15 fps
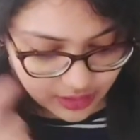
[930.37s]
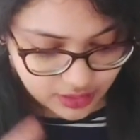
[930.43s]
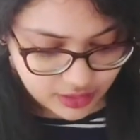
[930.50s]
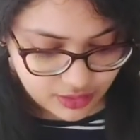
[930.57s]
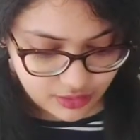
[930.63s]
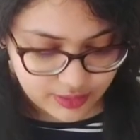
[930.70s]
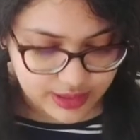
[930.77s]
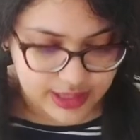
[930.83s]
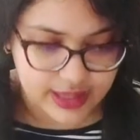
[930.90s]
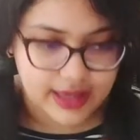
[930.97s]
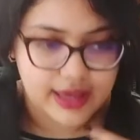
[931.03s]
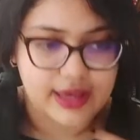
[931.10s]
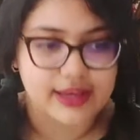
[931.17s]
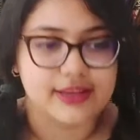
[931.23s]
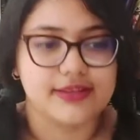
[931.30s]

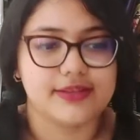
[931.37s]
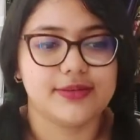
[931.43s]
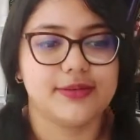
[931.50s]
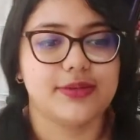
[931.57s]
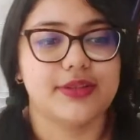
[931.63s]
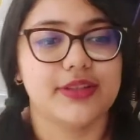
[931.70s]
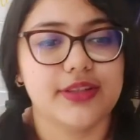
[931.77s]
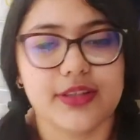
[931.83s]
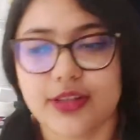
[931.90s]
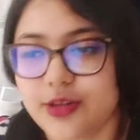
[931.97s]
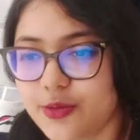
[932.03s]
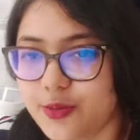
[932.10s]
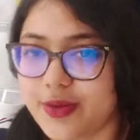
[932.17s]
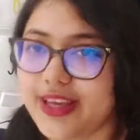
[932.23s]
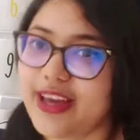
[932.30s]
Okay,
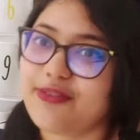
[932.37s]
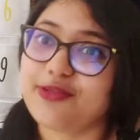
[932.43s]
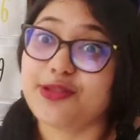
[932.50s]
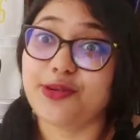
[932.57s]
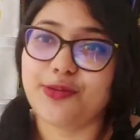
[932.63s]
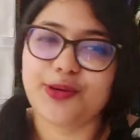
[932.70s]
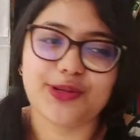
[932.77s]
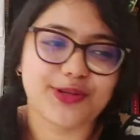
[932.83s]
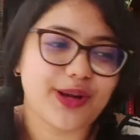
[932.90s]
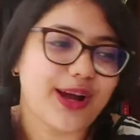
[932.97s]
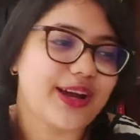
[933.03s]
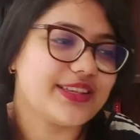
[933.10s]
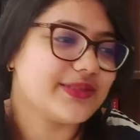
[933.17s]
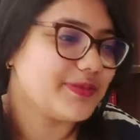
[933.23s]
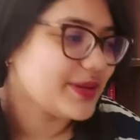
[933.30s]
we have two more
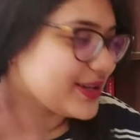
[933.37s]
draws